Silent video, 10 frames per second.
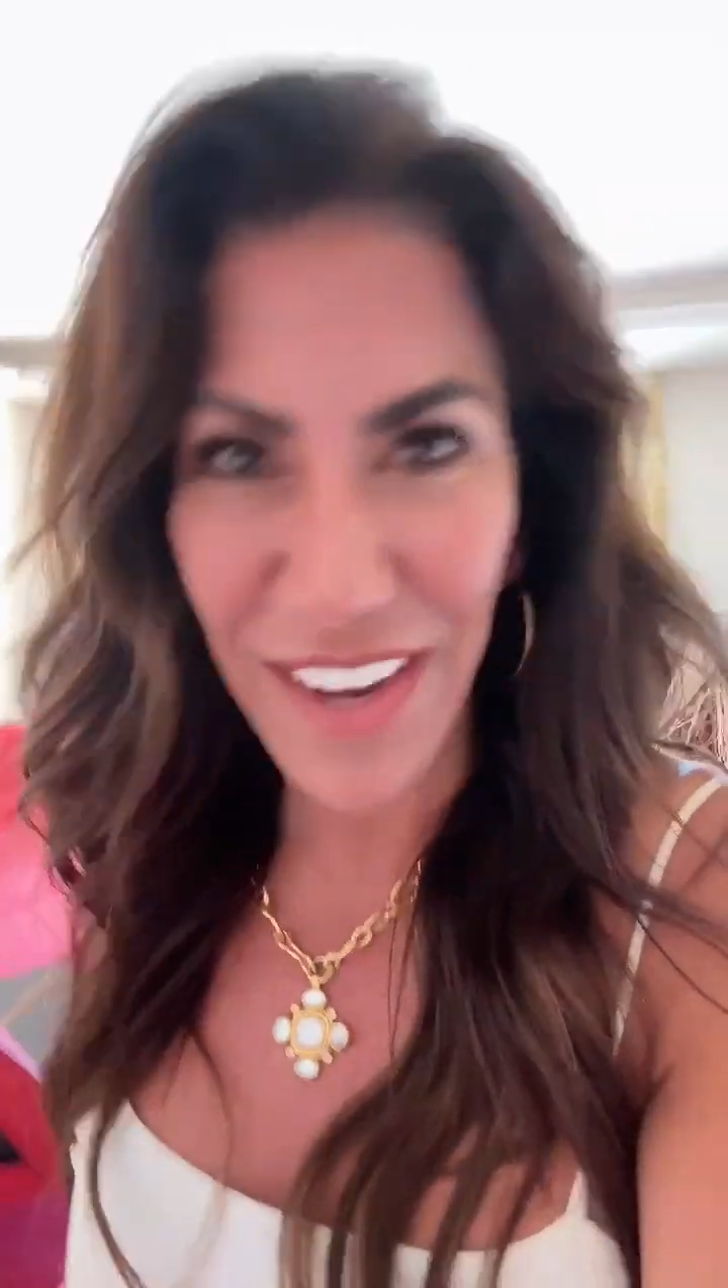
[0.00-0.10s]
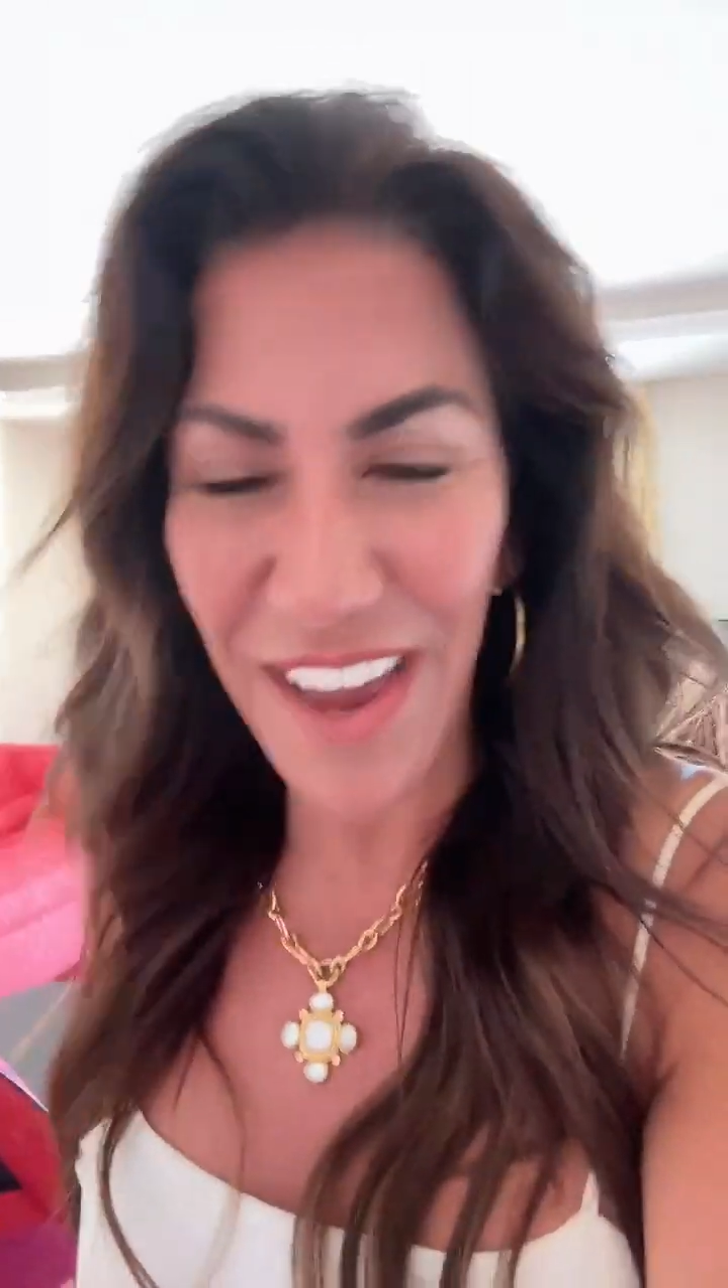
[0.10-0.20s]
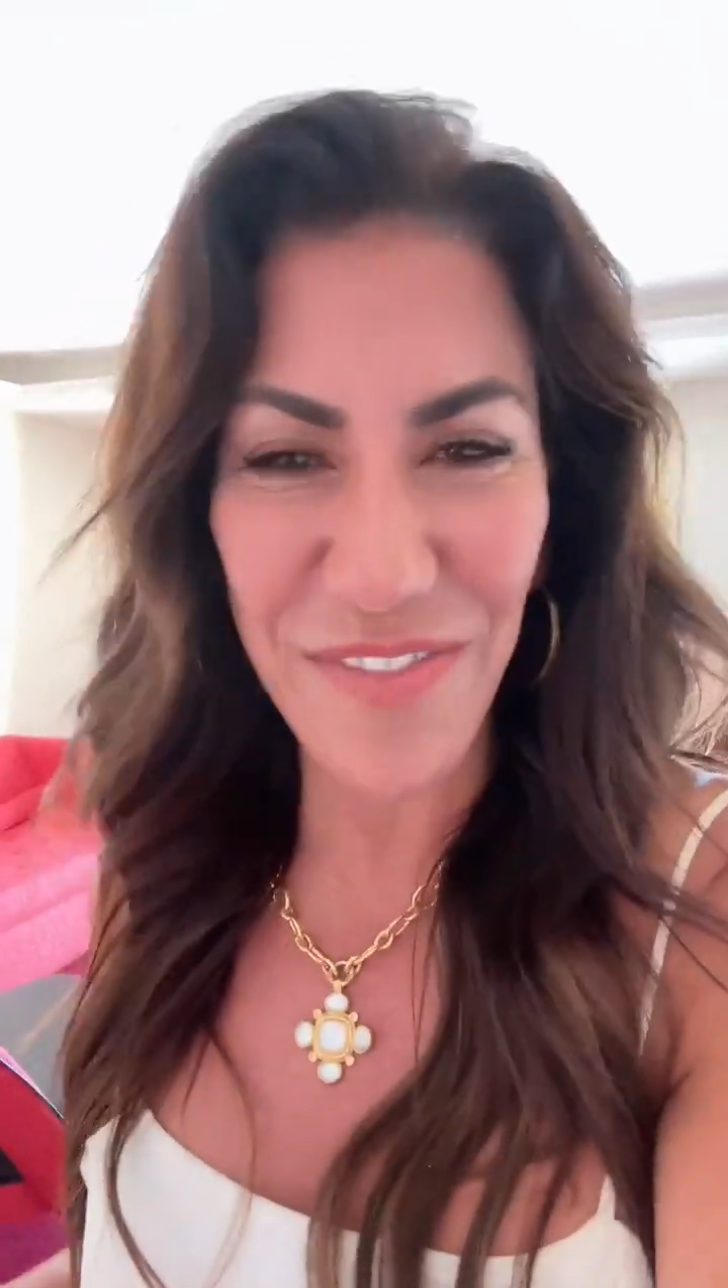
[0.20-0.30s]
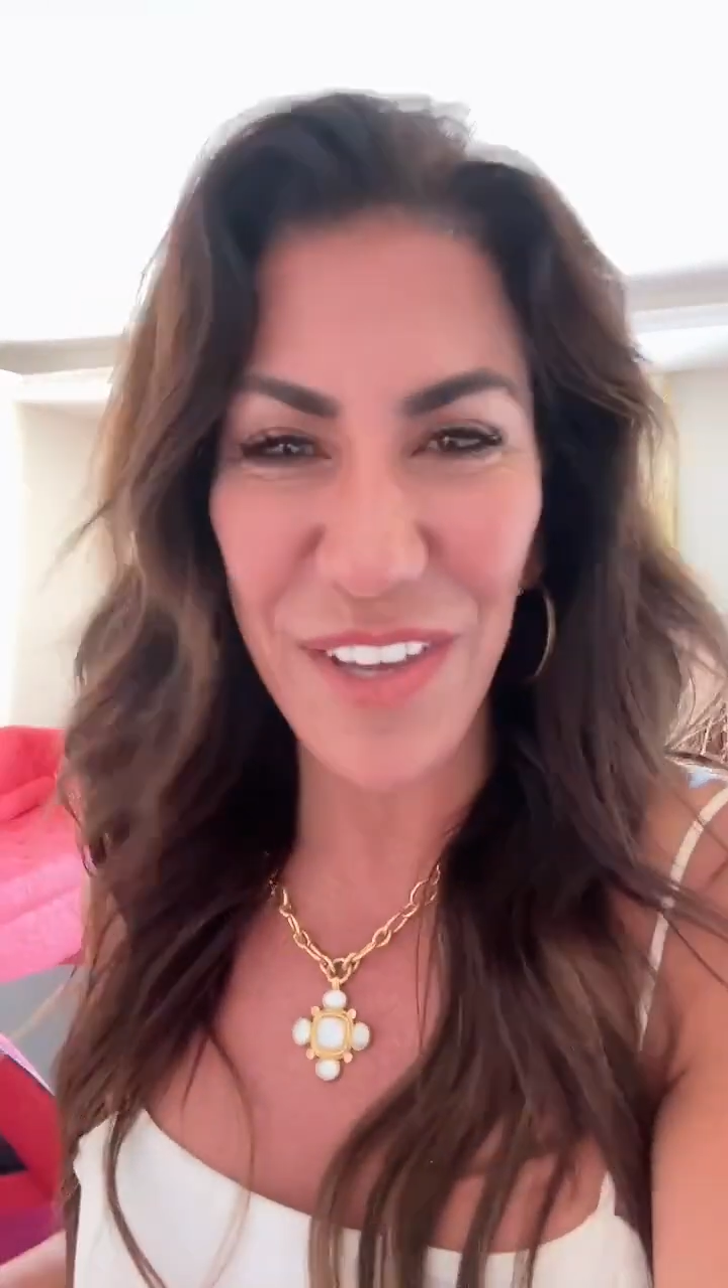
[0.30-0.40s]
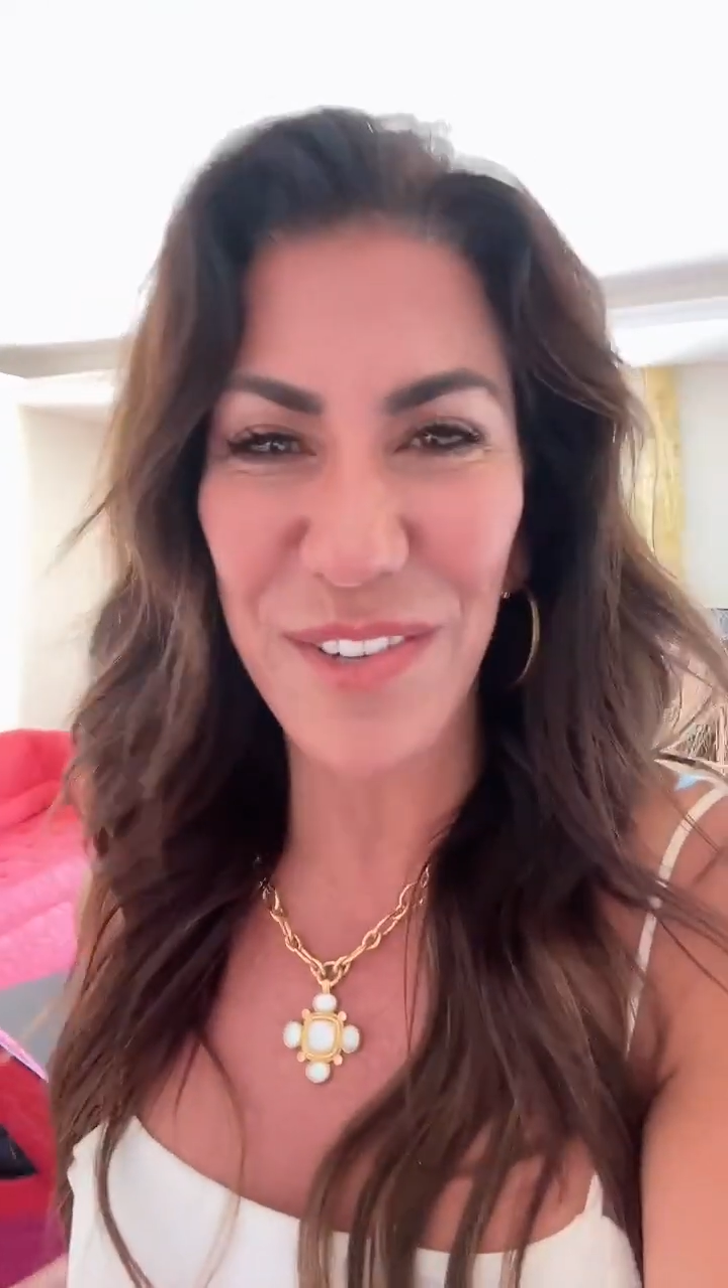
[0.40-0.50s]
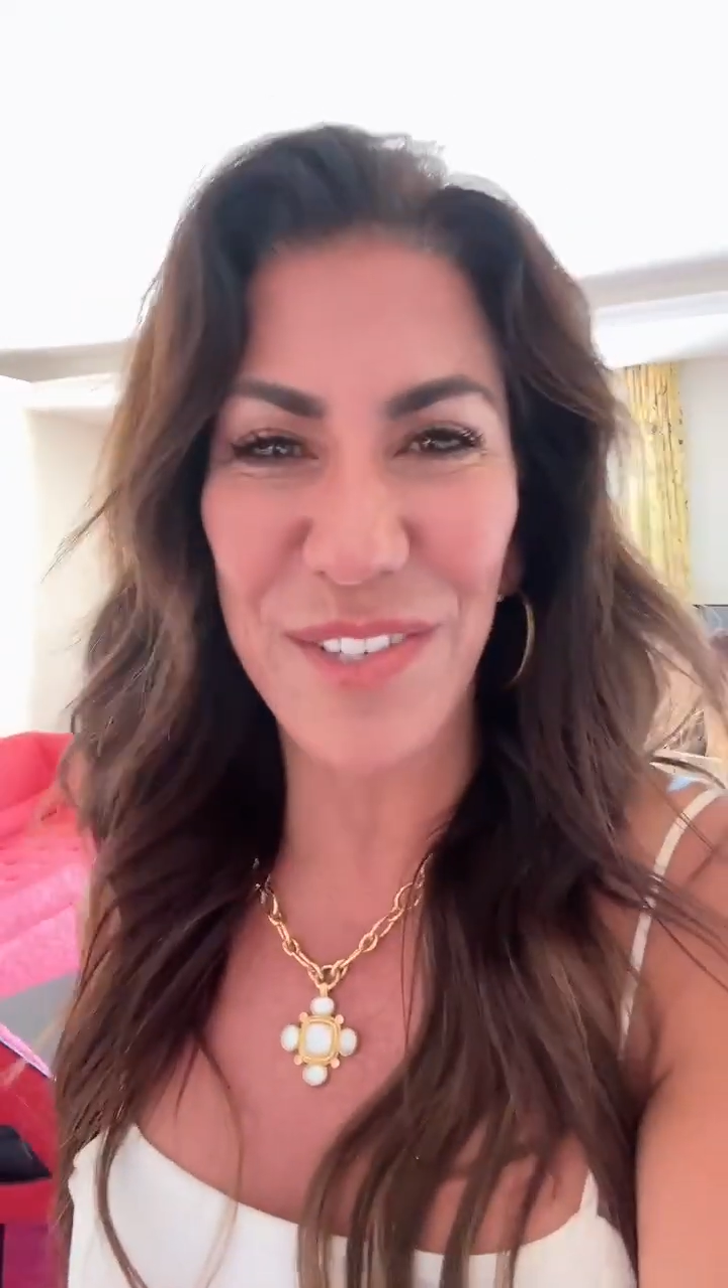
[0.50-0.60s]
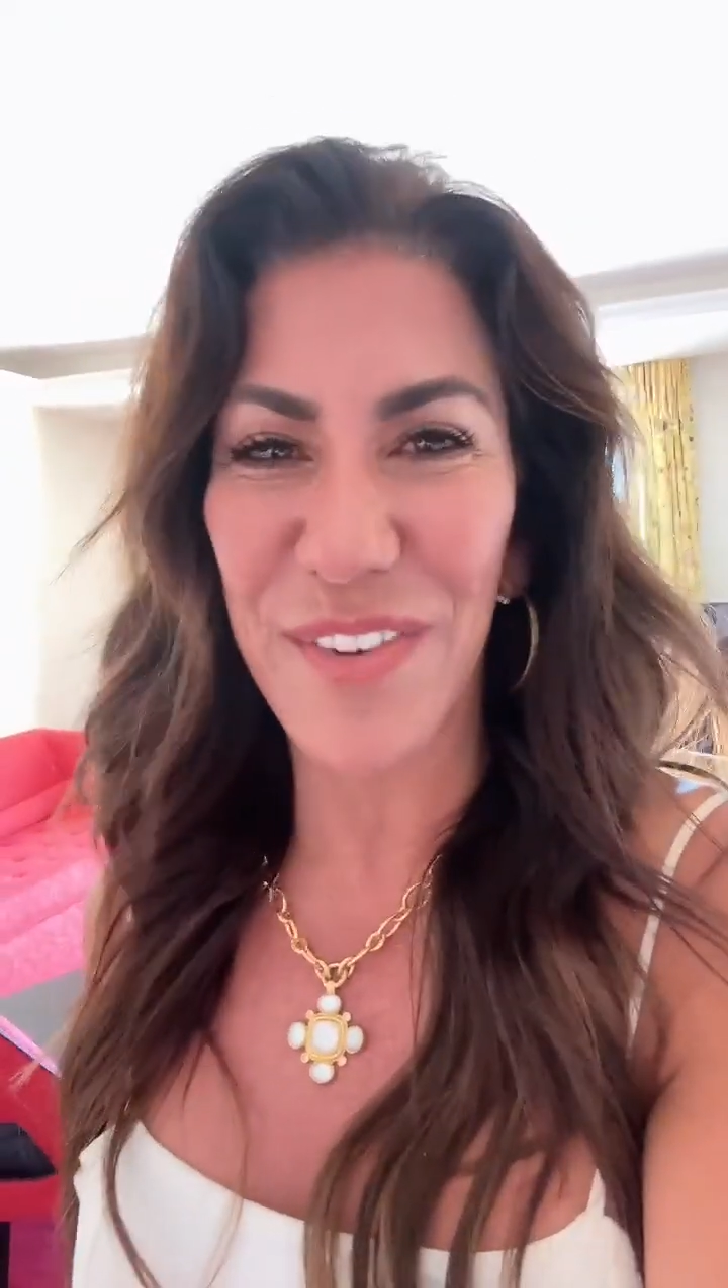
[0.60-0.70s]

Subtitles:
that I've used